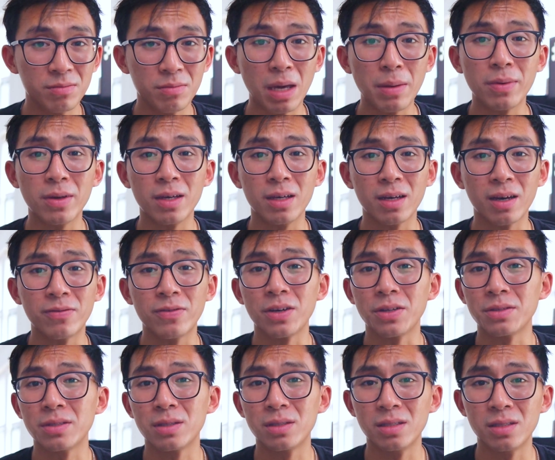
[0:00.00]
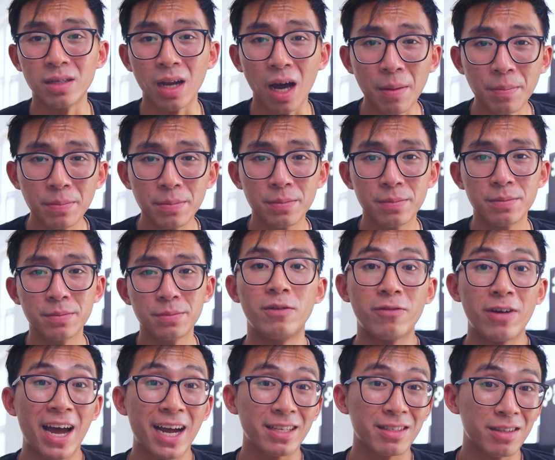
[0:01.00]
Maybe I felt numb. In
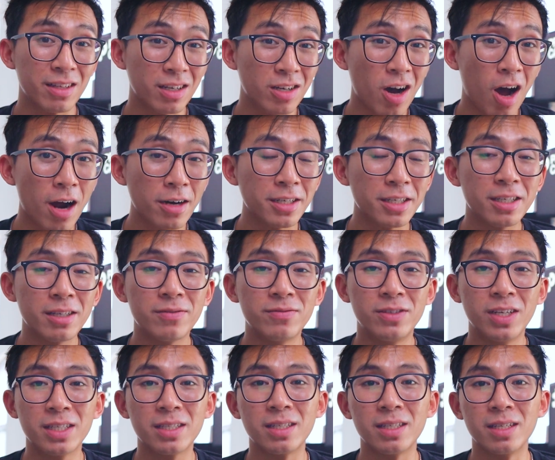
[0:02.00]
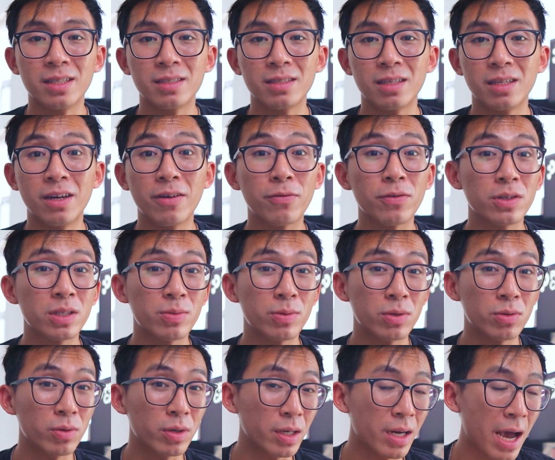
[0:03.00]
fact, the cognitive dissonance, the difference
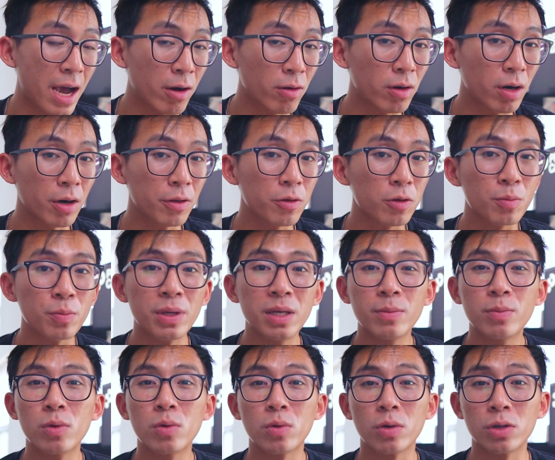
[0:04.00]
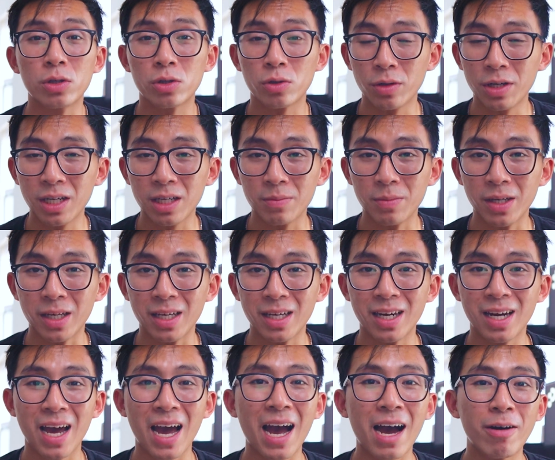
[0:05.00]
between how other people were treating me
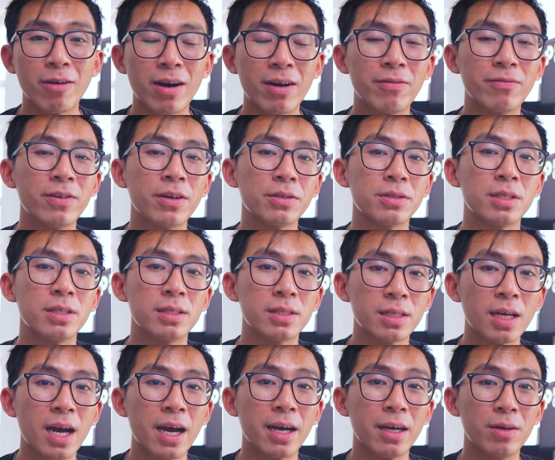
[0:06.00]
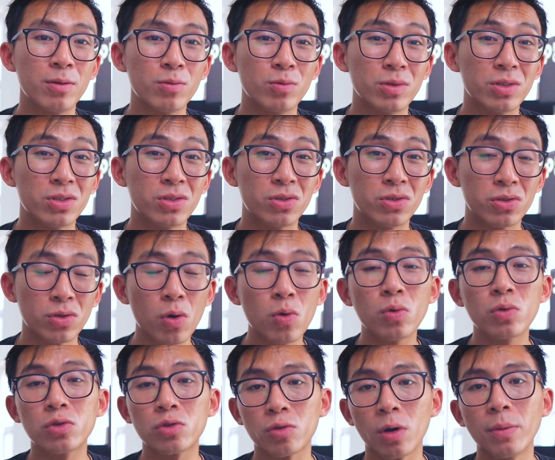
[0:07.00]
and how I felt inside was
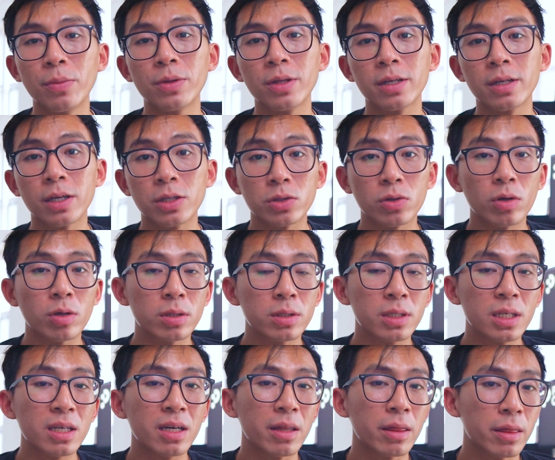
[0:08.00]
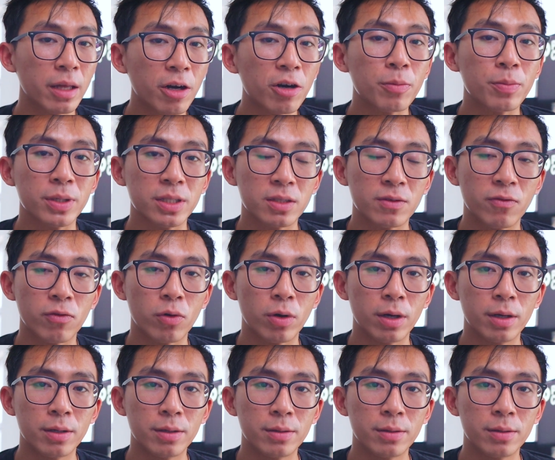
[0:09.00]
so troubling, I started seeing a therapist for